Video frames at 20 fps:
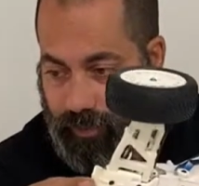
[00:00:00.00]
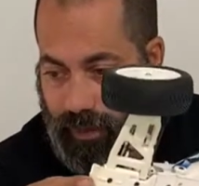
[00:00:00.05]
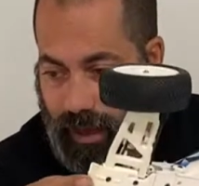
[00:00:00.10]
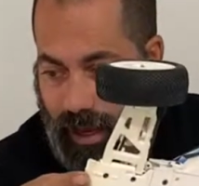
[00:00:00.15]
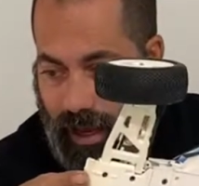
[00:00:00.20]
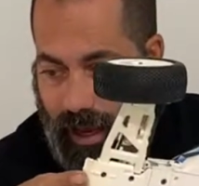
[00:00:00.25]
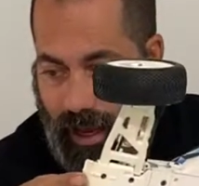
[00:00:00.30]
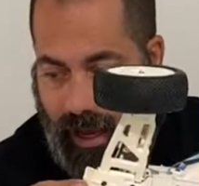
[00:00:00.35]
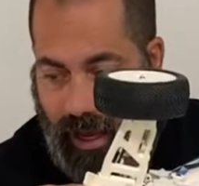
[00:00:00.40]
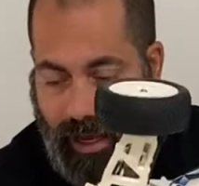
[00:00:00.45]

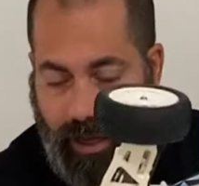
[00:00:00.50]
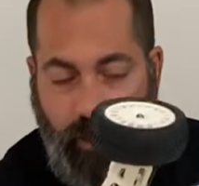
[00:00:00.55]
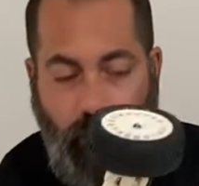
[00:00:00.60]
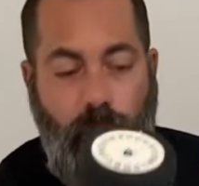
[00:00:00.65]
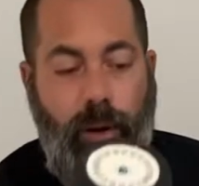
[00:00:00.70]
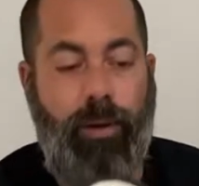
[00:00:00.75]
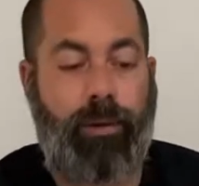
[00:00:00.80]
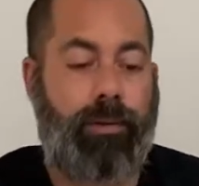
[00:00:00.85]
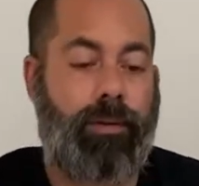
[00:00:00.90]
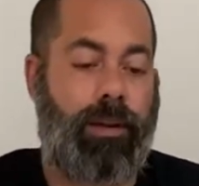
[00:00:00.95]
And
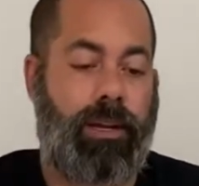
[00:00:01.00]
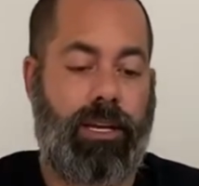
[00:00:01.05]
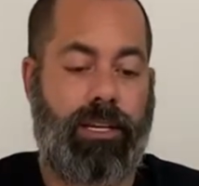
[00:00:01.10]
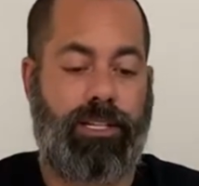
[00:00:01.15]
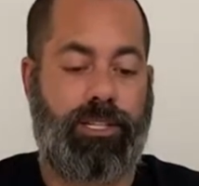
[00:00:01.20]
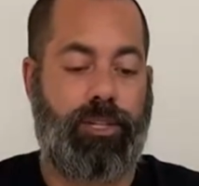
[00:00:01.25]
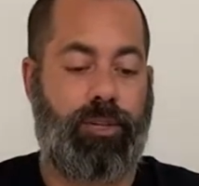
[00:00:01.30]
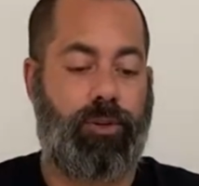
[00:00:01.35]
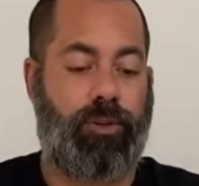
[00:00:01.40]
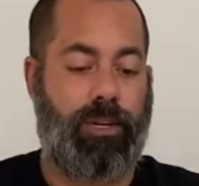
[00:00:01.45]
what
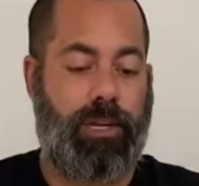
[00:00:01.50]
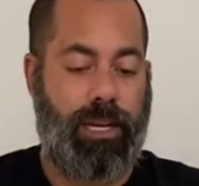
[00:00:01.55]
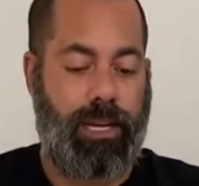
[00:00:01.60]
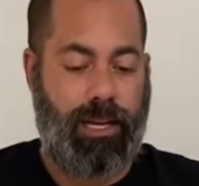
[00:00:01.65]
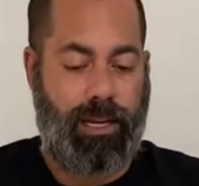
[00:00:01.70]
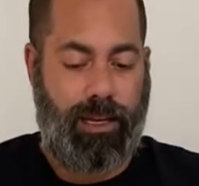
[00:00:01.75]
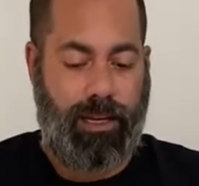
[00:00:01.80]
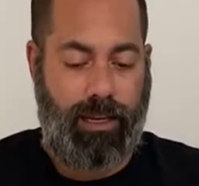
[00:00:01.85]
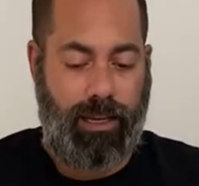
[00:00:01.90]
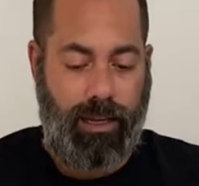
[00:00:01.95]
is
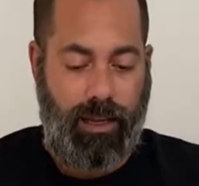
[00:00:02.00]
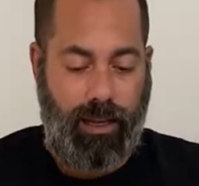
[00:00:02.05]
unique,